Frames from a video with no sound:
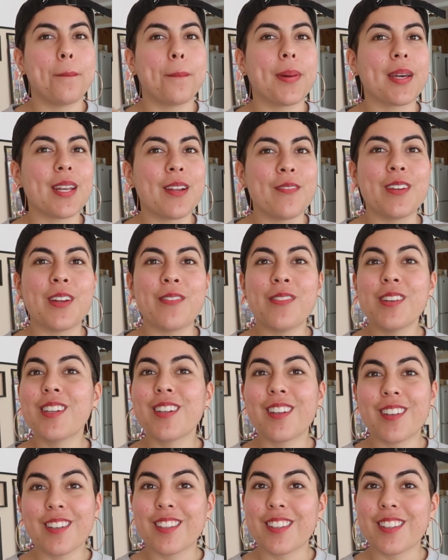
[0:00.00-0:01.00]
but I've never
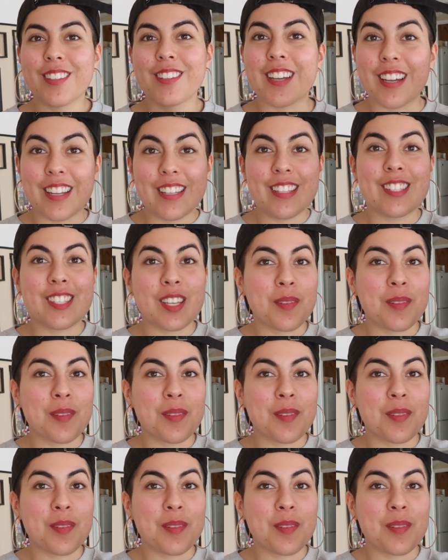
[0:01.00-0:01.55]
done